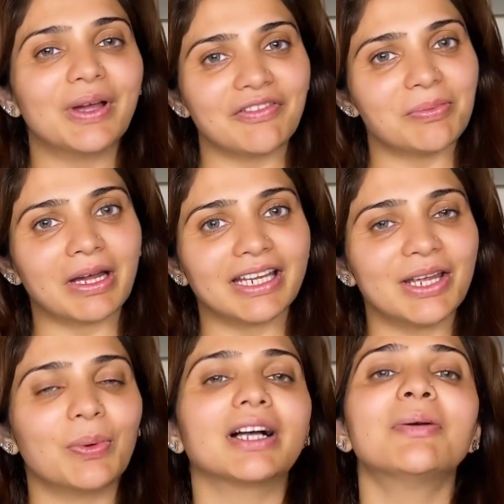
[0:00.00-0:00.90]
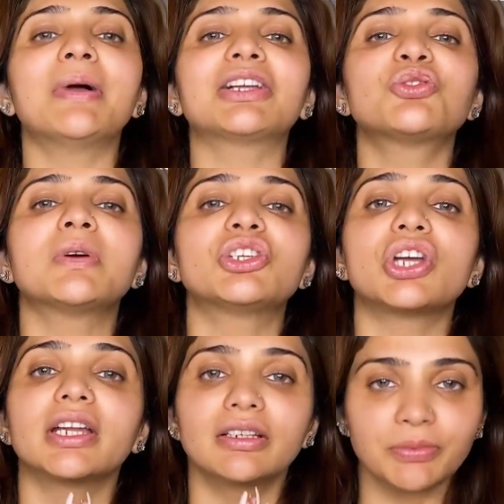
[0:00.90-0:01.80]
everybody, welcome back to my
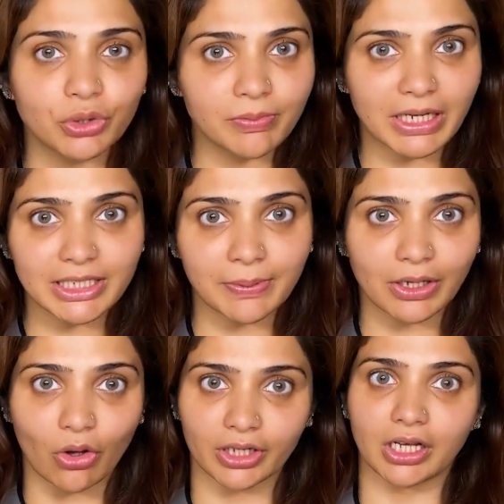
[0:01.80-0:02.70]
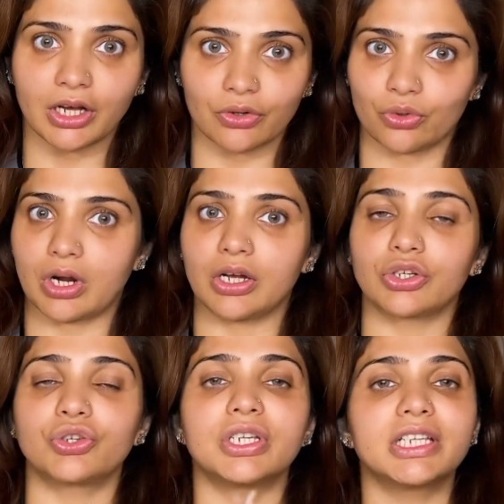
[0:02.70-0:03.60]
channel Beauty Bites by Konica
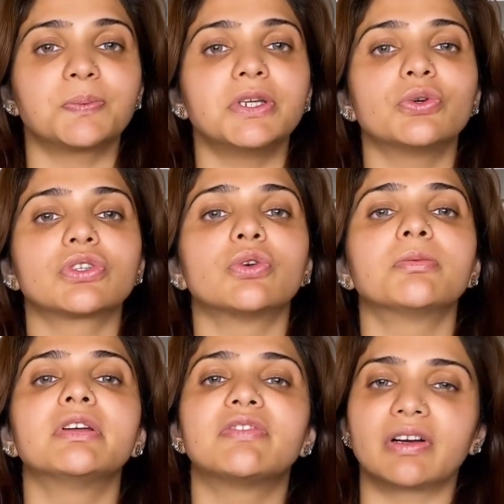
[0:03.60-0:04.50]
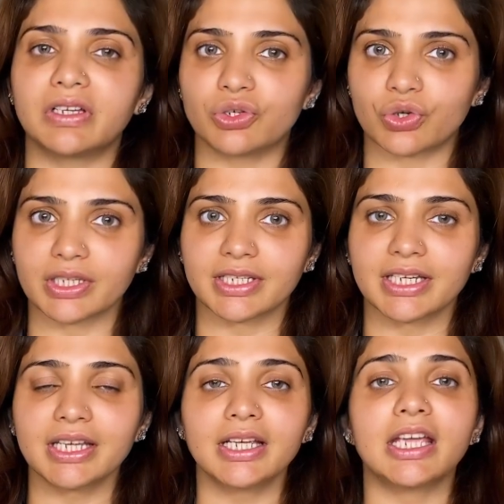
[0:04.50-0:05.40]
Arora. Today's video is going to be very
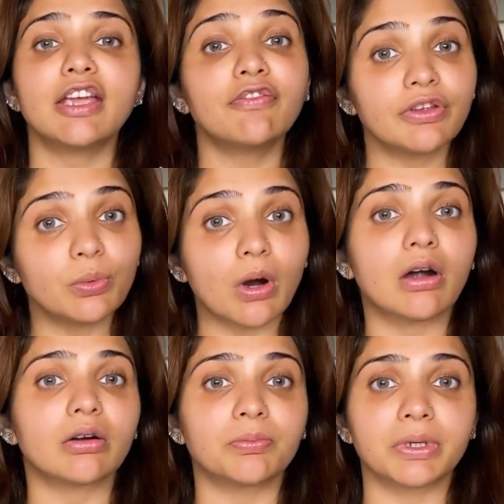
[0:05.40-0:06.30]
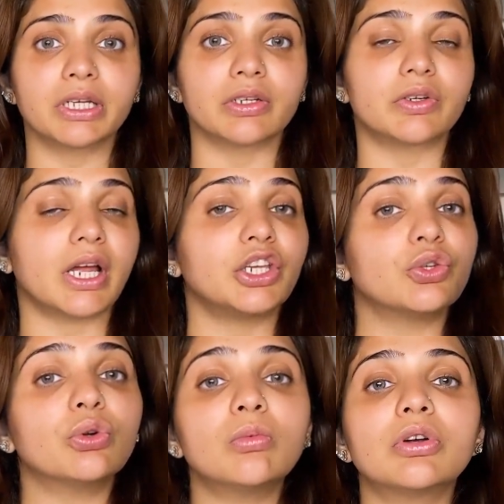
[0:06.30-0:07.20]
interesting. If you are a beginner and
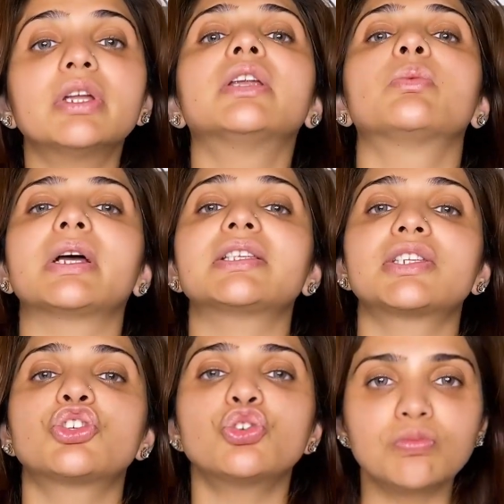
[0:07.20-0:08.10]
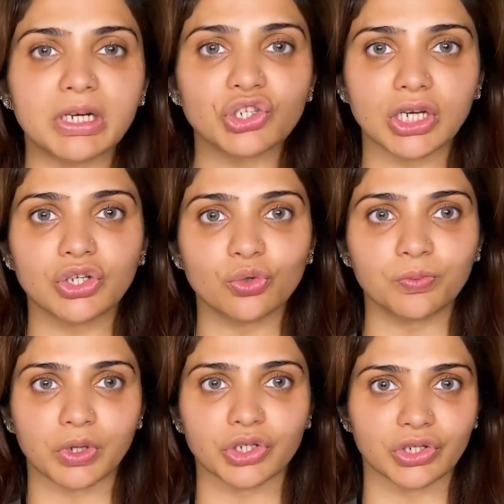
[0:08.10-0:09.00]
you don't want to invest too much into
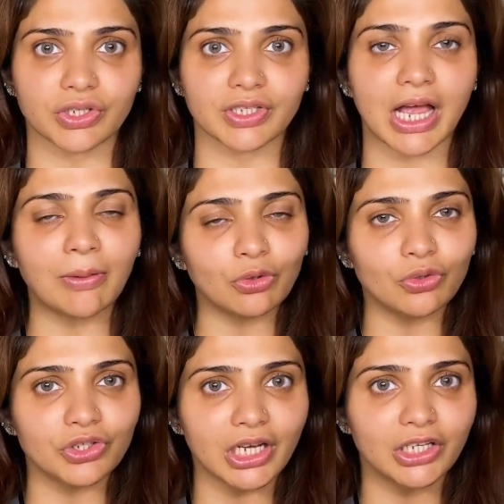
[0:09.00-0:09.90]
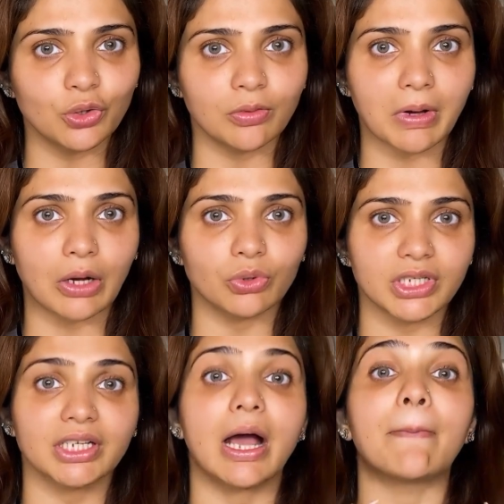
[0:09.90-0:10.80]
brushes, I'm going to tell you about
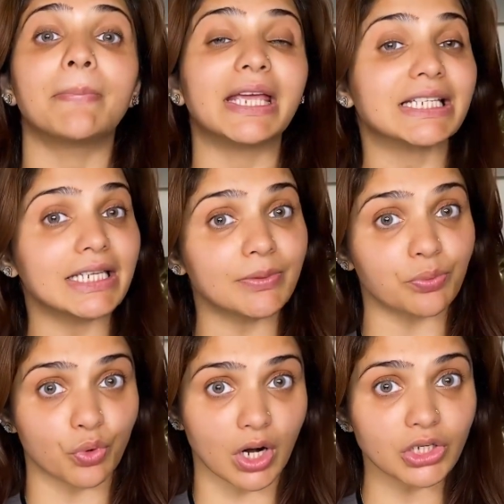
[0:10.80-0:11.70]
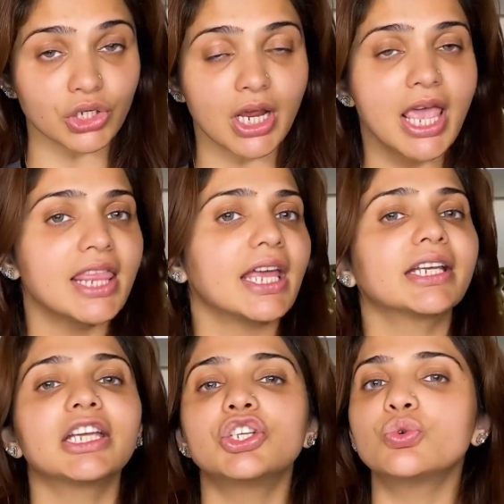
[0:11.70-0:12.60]
an amazing brush
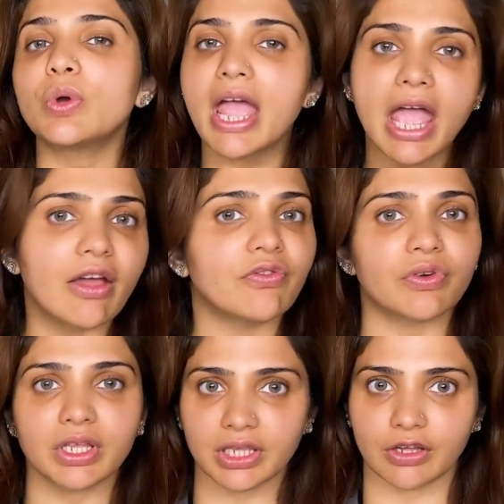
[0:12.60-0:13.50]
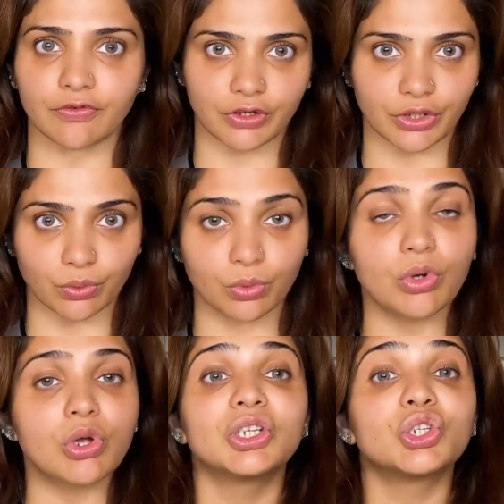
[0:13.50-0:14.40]
that can do everything for you.
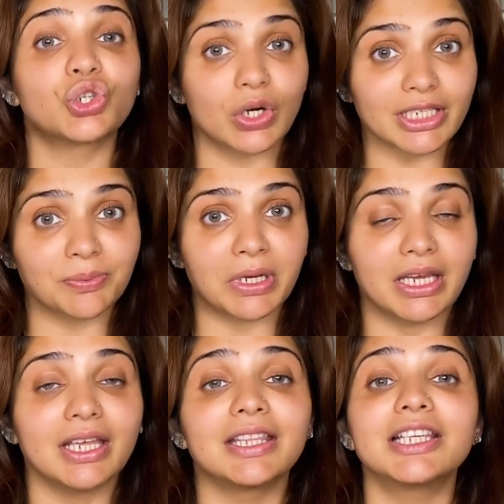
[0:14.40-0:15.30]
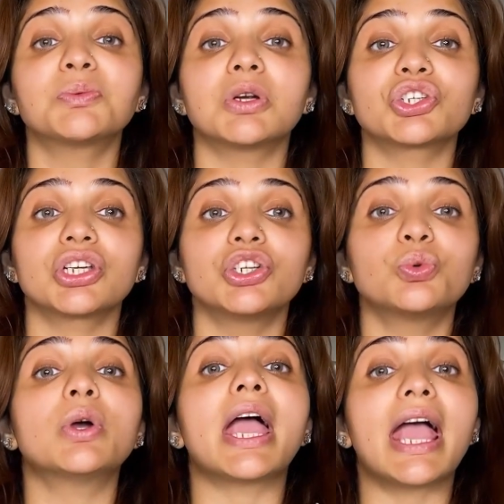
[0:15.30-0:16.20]
Trust me, this brush can
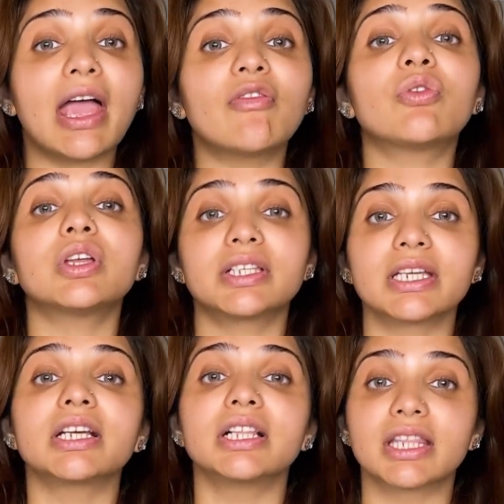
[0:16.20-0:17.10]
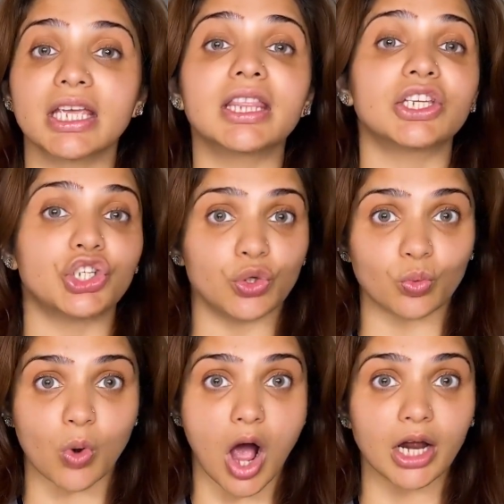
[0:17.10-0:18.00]
do every single thing that you
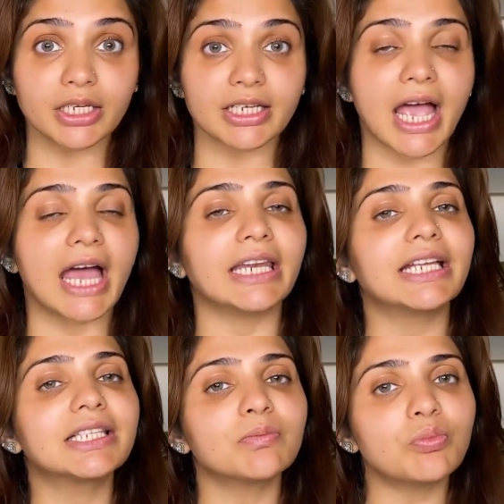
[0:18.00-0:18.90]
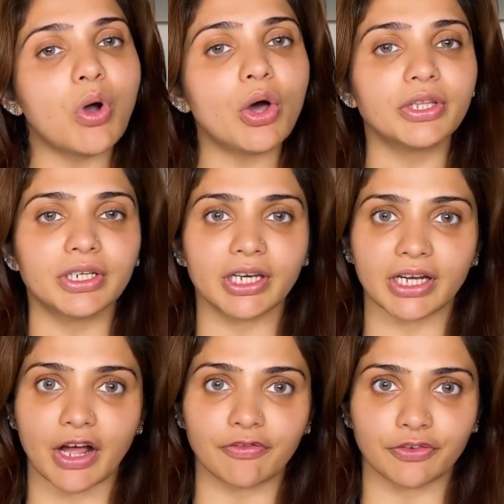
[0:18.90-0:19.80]
want, and it's more than
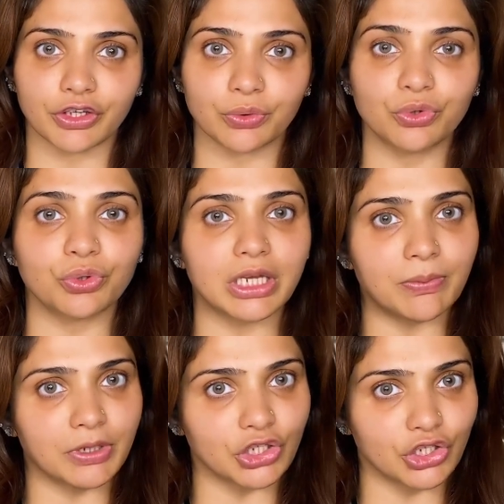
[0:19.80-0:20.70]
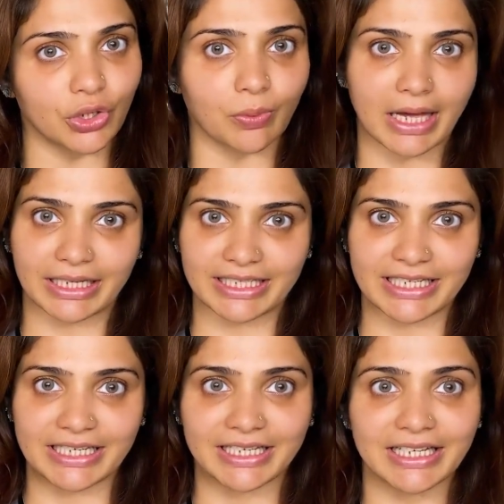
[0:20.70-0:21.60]
enough for you to keep it in your
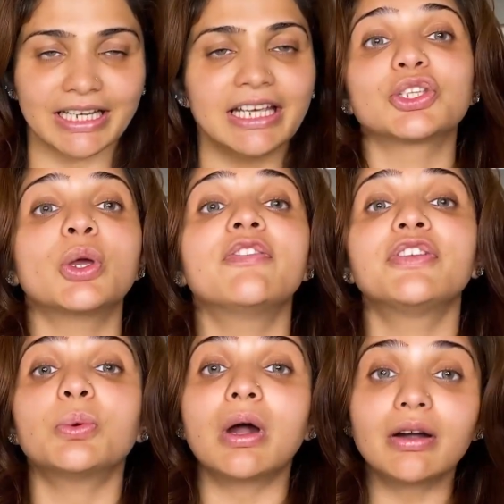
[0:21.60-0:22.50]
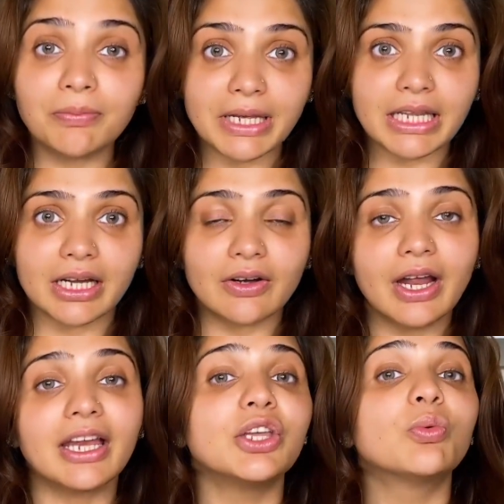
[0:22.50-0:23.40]
vanity. So if you are a beginner
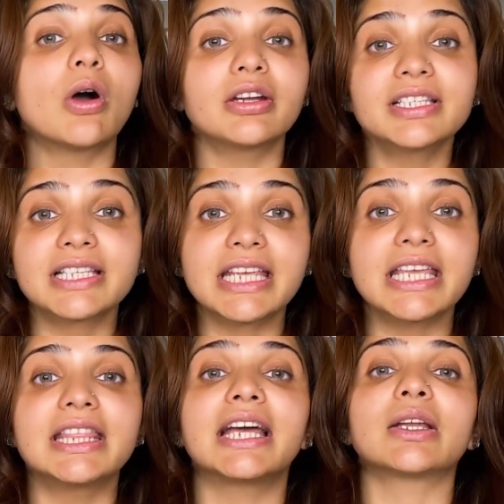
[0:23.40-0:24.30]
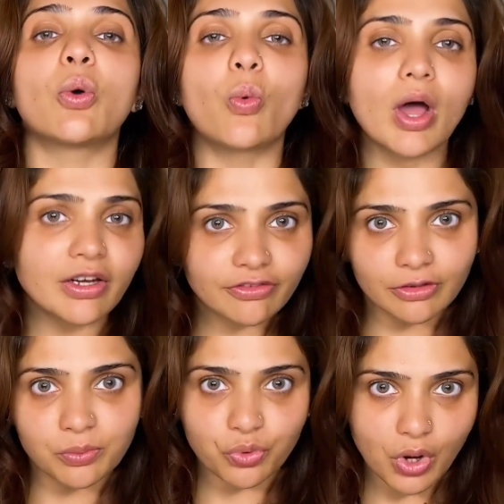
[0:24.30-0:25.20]
and you want to see that
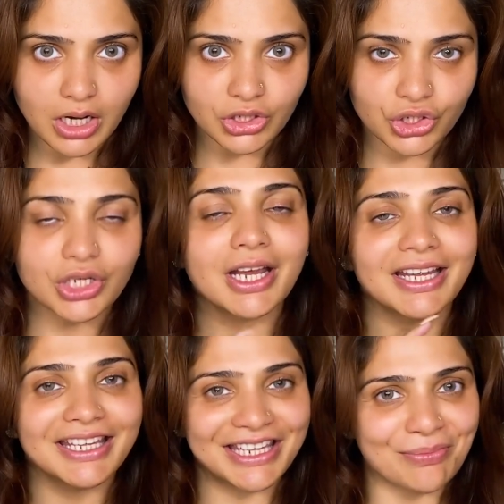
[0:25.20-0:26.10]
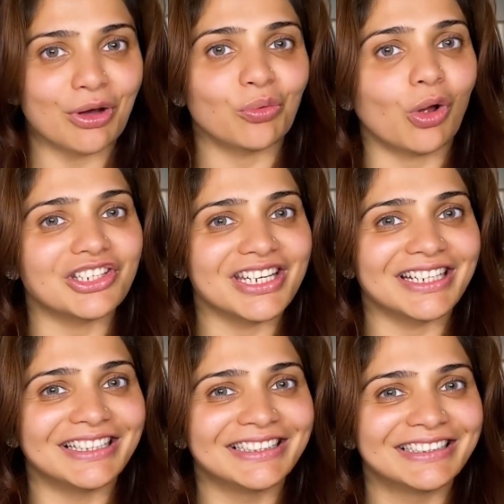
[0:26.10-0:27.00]
wonderful brush, keep on
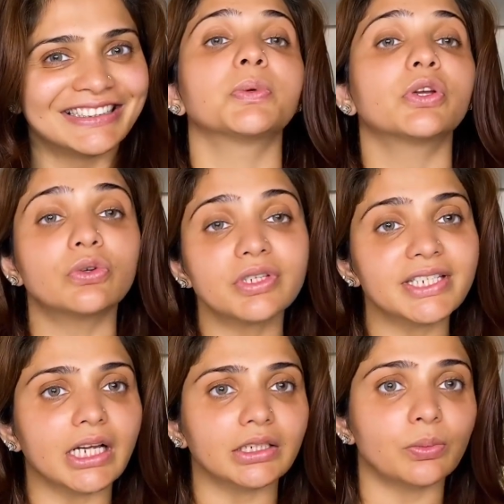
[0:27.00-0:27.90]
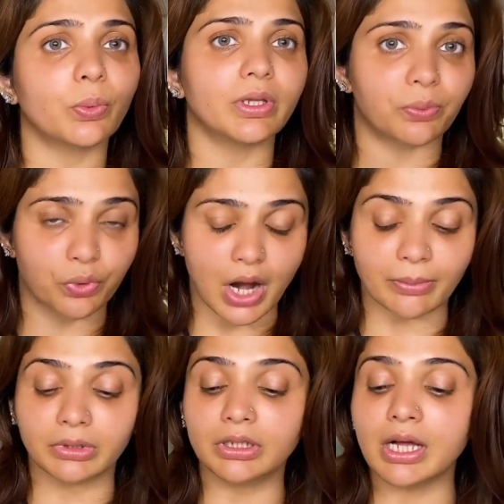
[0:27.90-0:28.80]
watching. So we're going to start up with a
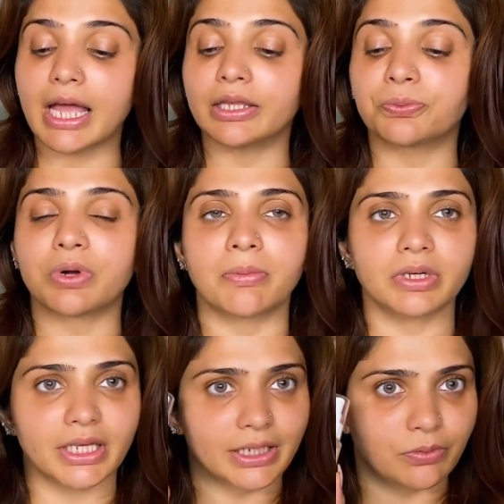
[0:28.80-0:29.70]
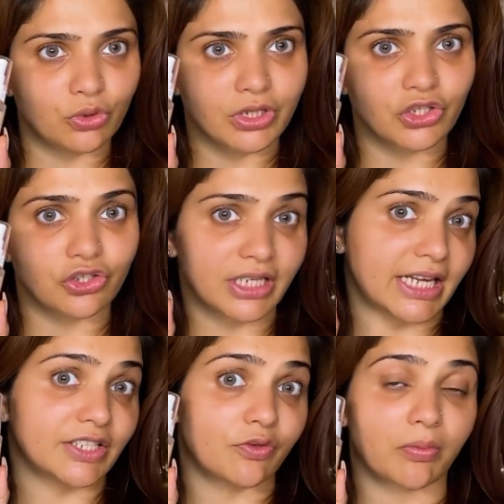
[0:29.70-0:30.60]
primer, and the primer that I'm using today
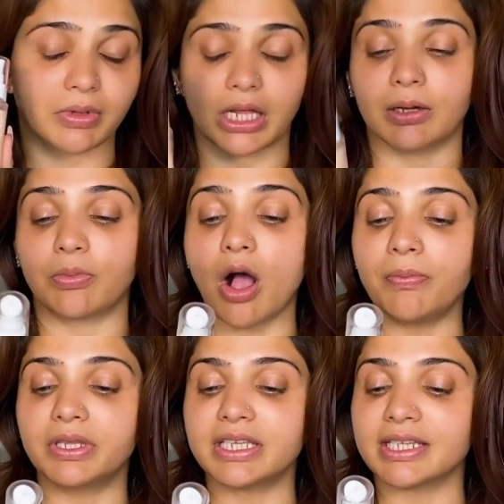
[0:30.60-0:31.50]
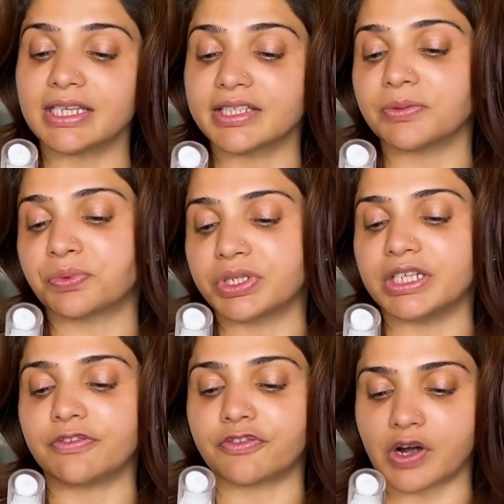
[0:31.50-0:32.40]
is from ColourPop. This is a
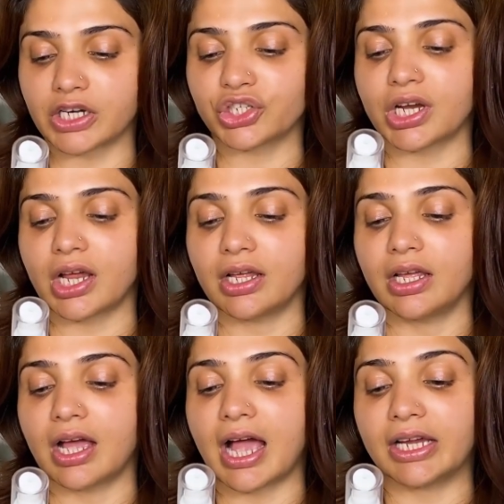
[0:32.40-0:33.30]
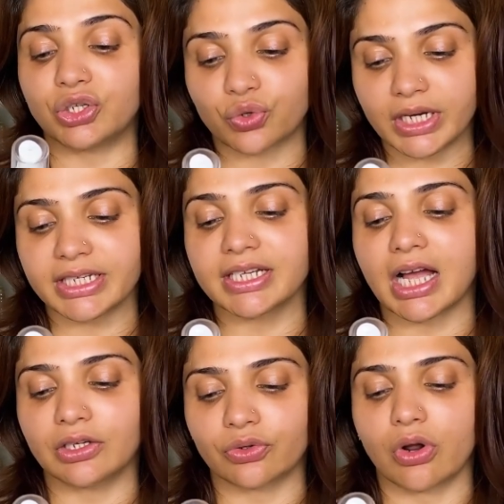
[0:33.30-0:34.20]
pretty fresh hydrating
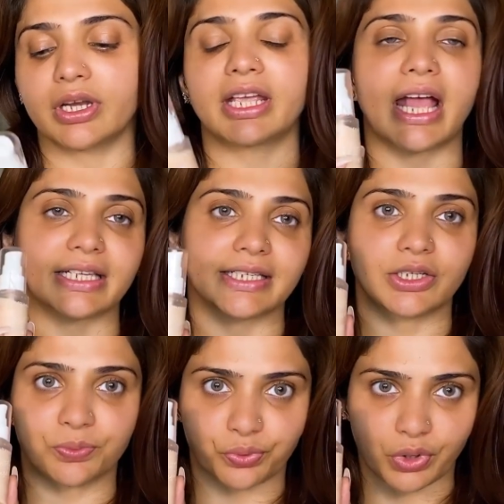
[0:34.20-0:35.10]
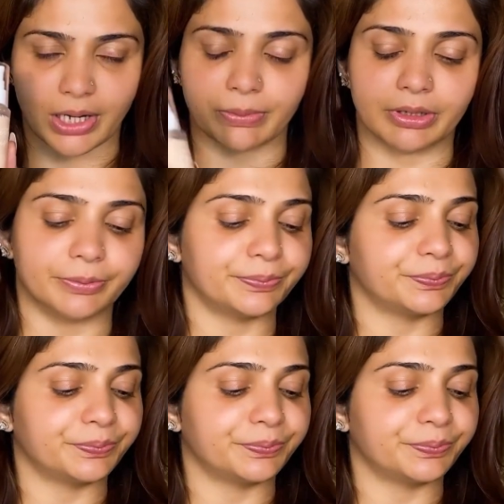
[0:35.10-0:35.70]
hyaluronic acid primer.